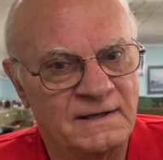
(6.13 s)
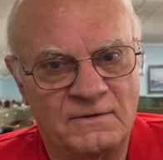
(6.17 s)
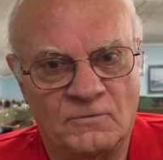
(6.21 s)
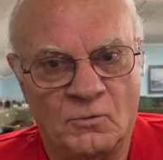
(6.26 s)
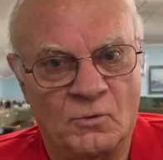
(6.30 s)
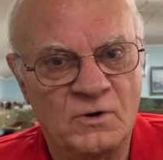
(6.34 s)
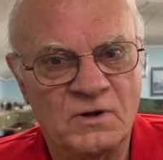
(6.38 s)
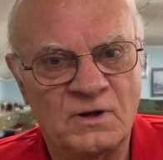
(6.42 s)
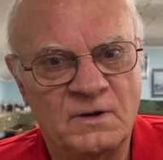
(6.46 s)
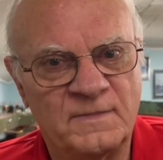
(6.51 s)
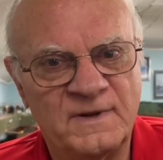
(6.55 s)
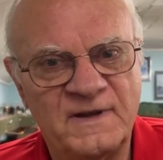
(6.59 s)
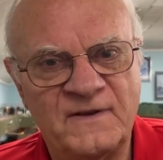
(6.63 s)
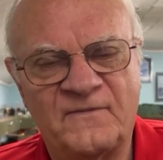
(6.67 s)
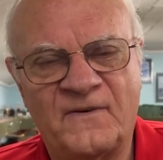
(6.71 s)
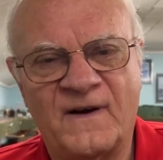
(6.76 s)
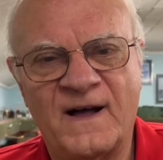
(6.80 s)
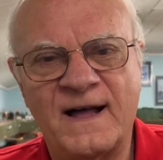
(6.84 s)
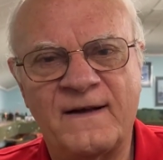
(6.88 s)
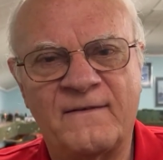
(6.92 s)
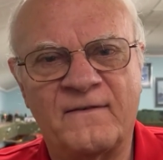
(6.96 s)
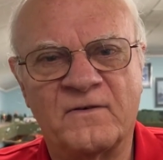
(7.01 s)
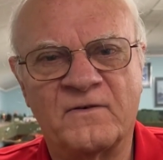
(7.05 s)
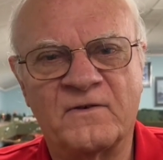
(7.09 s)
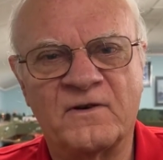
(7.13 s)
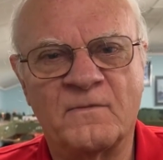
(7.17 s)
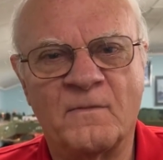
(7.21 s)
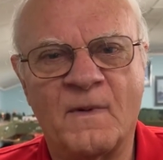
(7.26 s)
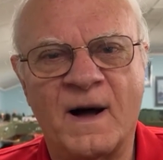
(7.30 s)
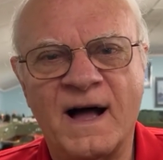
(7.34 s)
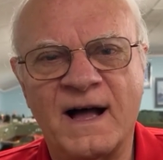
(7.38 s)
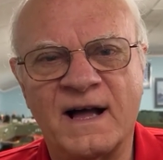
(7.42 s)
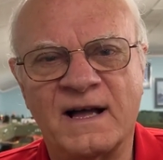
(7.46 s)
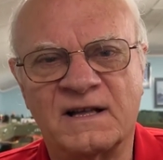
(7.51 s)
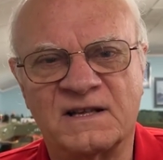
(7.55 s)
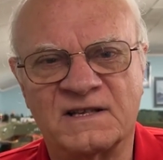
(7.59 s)
We'll be 500
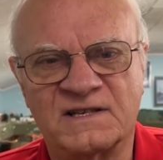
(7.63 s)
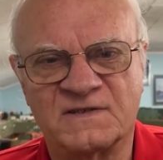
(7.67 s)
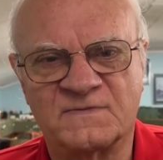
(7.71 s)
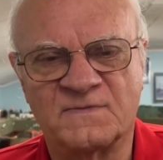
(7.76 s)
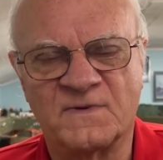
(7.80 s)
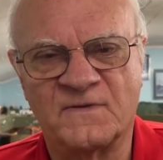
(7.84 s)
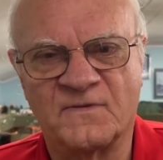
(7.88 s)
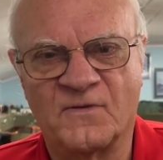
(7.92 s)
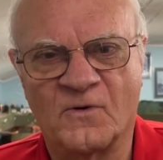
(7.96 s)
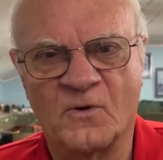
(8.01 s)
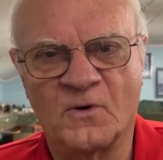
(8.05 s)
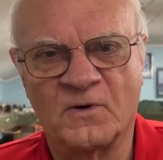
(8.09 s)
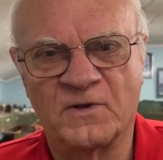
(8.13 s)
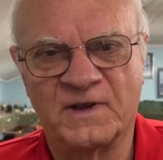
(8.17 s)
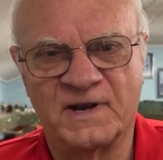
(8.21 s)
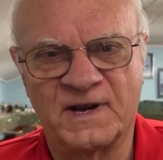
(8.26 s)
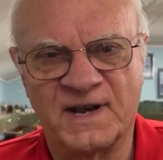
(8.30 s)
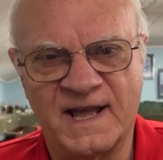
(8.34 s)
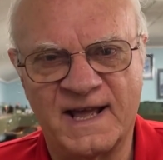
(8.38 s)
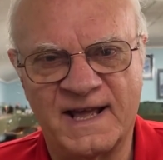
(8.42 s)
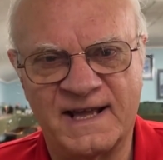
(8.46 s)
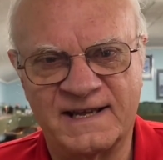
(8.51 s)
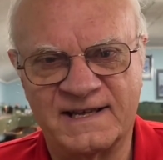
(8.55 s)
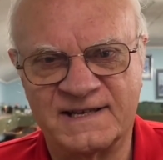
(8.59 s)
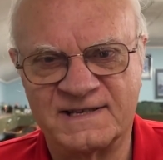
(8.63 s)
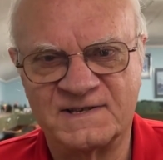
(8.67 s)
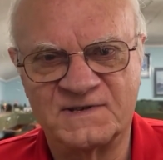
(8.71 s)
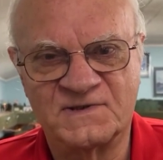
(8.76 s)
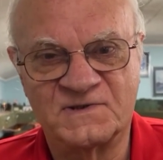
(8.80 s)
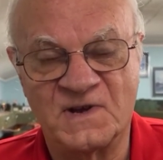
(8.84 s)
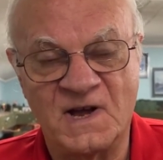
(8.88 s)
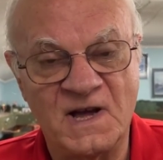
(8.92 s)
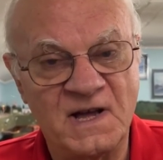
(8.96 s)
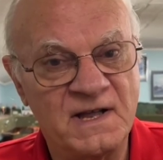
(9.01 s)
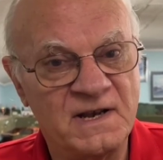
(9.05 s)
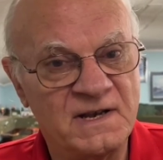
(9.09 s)
miles before the day is
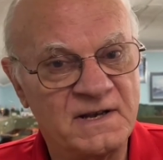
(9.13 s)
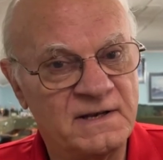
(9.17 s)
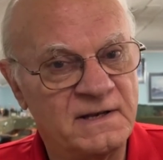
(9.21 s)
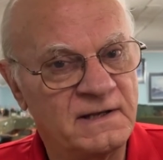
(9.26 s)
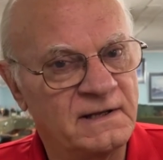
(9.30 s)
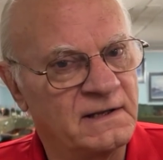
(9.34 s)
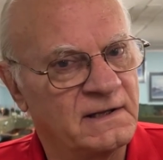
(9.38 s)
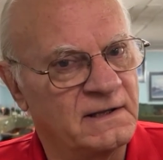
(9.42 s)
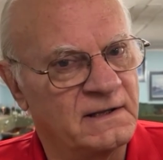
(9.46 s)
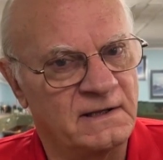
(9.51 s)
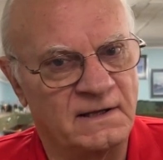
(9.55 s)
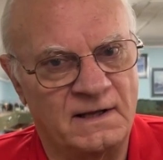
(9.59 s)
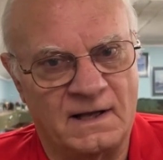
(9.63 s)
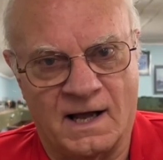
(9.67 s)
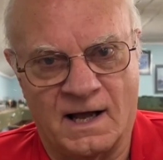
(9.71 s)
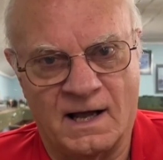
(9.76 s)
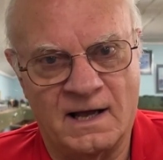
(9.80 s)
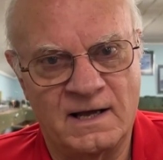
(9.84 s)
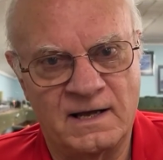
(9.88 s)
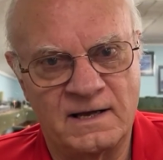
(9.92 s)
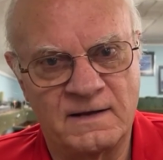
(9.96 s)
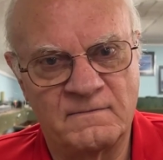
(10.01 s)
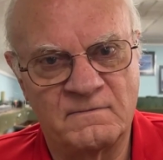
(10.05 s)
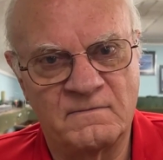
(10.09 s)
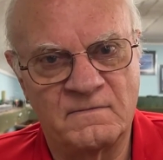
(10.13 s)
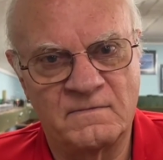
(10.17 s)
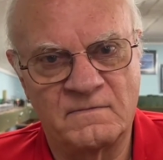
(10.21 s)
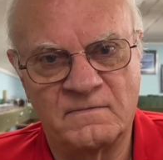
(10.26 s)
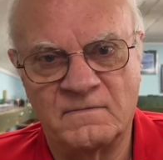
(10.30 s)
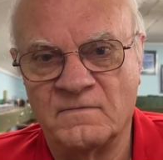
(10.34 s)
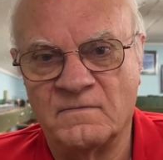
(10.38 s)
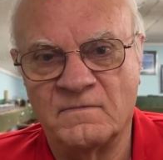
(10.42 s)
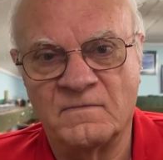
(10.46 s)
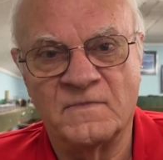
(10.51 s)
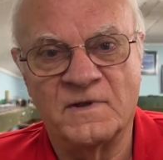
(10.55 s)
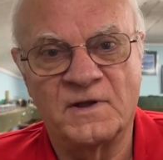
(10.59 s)
done.
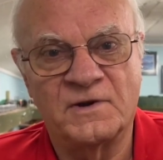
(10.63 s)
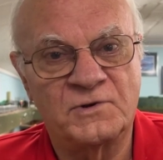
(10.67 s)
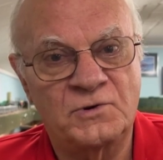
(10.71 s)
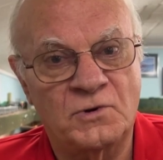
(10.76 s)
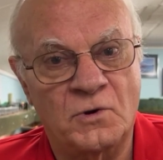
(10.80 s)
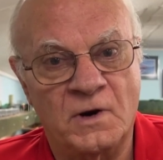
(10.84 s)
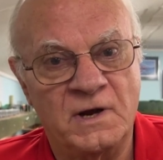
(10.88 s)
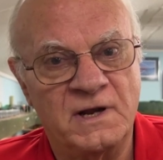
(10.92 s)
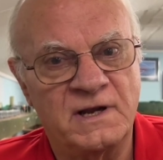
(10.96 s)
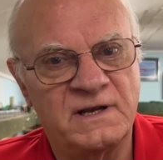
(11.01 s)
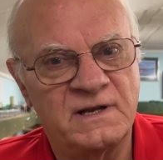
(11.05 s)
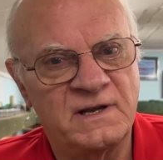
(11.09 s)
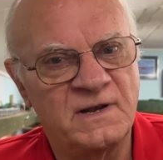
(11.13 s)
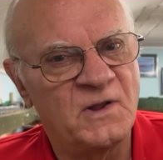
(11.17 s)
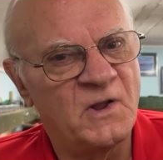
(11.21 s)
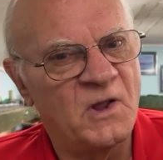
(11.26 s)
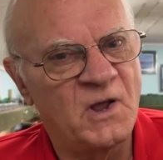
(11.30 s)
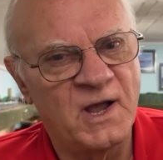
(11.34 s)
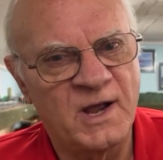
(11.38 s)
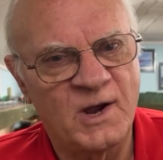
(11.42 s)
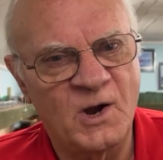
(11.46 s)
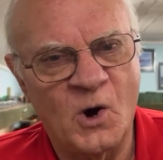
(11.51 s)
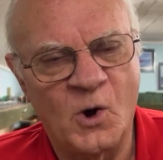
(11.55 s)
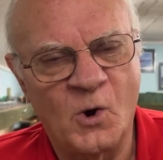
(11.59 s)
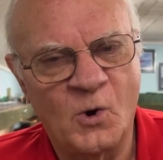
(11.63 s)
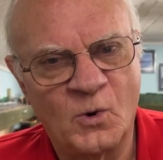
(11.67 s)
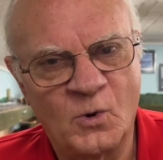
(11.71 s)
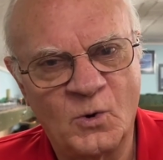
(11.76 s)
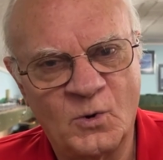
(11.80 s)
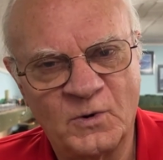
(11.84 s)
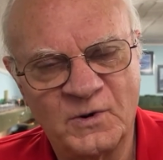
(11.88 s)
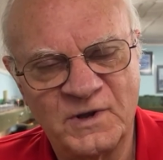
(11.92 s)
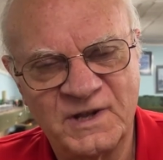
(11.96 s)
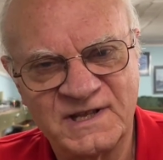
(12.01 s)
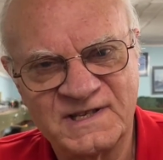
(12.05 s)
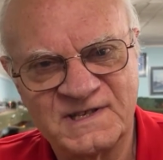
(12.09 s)
I'm the train they call
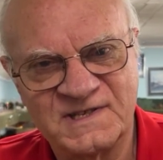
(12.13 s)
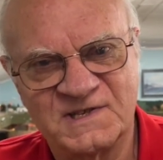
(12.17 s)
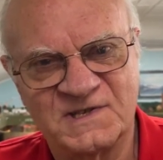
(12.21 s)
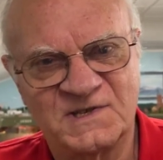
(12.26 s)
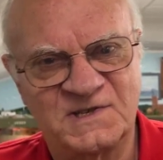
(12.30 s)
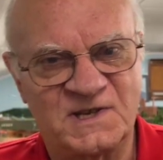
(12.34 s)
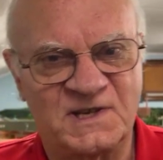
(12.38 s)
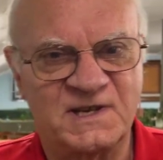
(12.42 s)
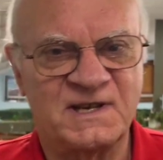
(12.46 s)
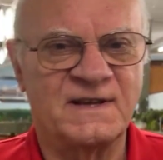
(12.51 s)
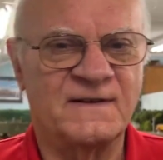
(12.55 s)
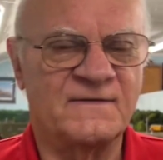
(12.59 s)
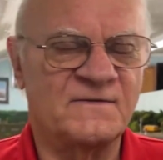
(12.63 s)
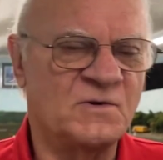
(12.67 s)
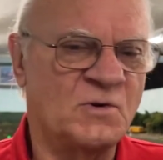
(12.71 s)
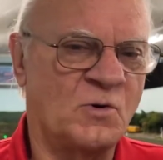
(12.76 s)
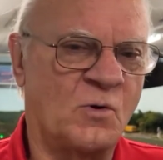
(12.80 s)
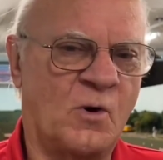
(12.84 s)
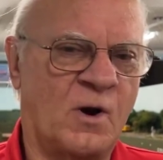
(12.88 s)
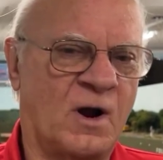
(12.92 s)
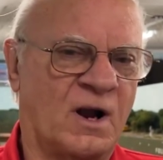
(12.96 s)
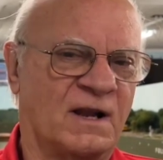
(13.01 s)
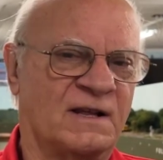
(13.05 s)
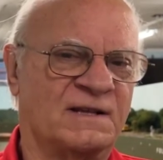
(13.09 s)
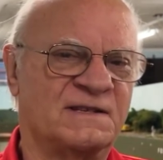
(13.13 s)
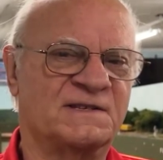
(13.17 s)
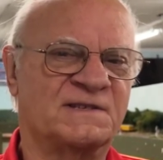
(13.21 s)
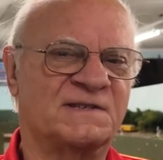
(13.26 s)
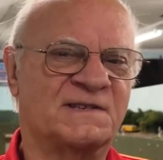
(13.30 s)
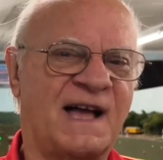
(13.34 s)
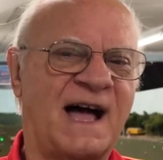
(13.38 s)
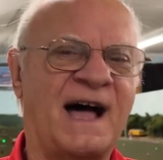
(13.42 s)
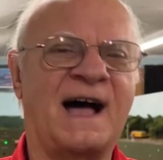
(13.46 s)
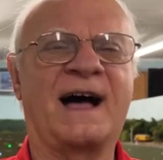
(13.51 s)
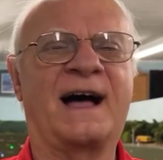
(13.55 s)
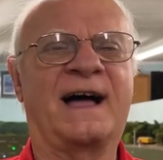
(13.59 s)
the City of New Orleans.
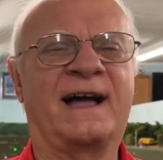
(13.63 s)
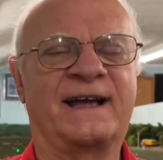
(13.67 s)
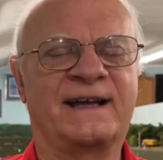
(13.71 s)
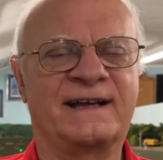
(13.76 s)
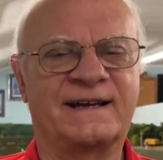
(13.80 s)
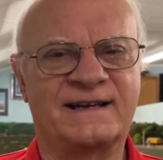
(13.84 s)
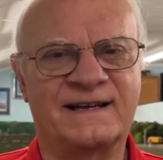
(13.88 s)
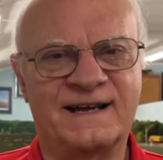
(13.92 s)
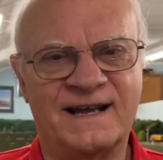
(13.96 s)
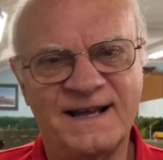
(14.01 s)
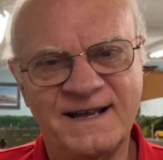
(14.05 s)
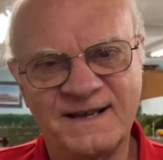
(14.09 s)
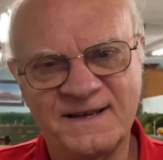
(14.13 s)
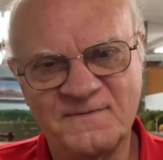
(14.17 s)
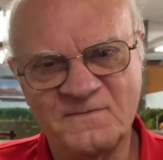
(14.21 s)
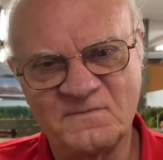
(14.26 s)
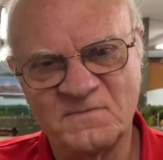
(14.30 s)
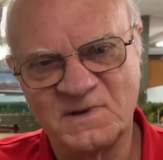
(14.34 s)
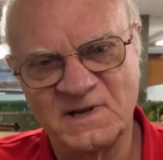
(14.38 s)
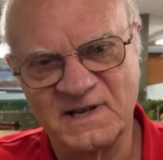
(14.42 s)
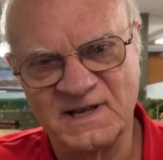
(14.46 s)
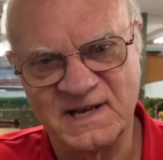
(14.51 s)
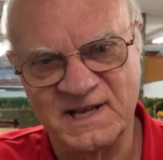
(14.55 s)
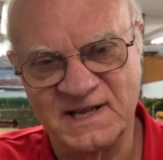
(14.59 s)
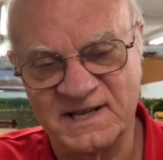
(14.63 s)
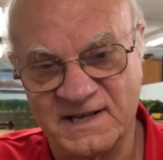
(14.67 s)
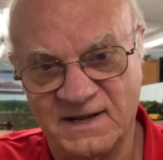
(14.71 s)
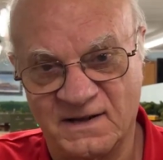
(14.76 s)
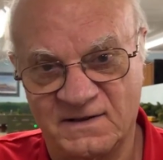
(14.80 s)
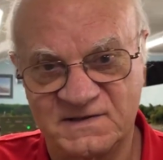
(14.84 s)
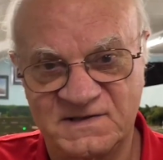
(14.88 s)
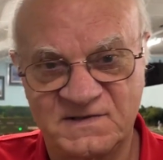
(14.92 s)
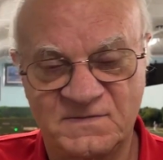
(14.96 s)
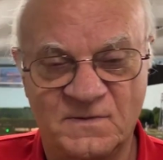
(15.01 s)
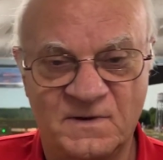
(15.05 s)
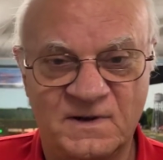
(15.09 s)
Hi, I'm Denny
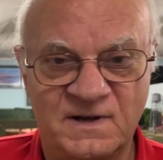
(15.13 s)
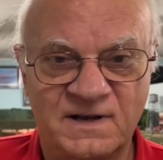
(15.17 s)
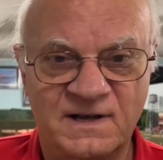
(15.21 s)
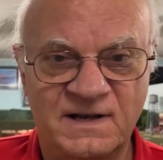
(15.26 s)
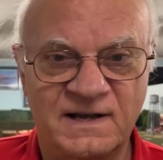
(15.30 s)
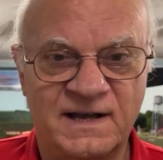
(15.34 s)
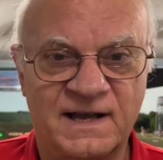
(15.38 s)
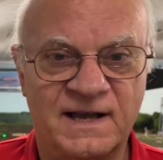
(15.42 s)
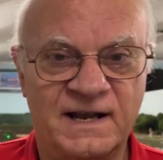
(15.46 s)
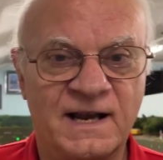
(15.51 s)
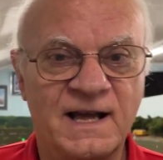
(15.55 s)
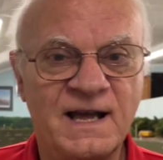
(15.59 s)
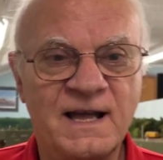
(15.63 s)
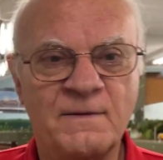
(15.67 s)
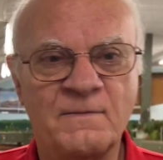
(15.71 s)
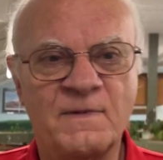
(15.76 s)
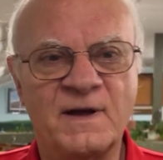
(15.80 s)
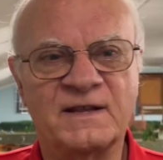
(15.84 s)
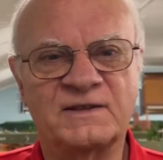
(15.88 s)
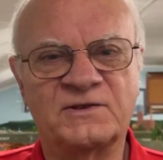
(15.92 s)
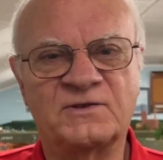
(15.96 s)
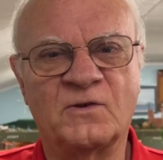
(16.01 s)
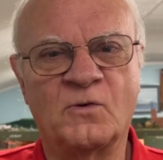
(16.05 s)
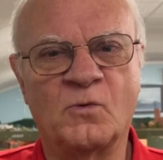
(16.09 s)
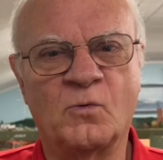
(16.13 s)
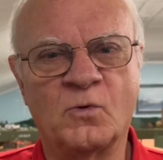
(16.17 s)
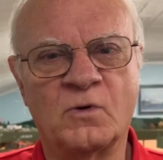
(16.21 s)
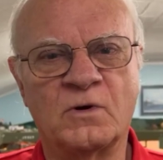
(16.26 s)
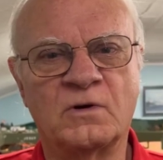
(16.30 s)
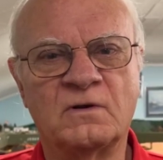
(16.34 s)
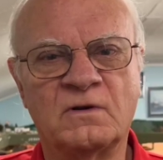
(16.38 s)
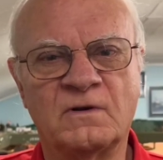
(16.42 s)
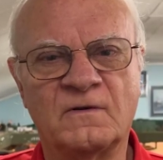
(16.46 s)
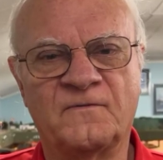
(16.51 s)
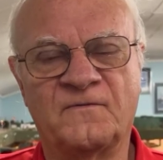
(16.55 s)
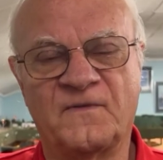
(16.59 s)
Jelsma, and I'm at the
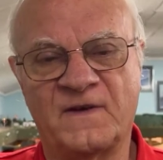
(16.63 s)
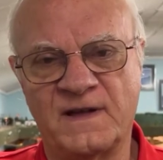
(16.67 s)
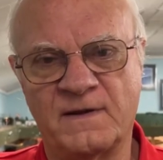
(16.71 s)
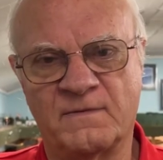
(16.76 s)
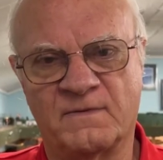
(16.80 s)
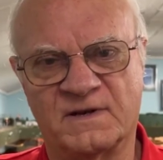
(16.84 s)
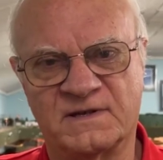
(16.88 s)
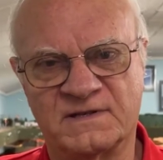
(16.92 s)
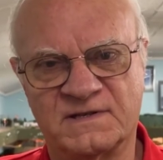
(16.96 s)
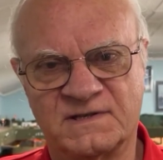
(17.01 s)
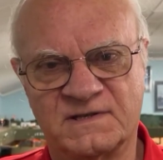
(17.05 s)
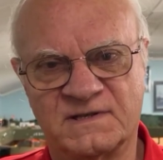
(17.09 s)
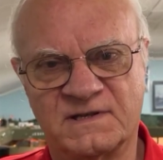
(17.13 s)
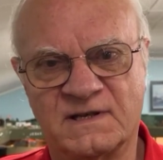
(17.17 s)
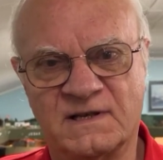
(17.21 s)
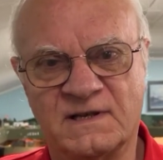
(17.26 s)
world famous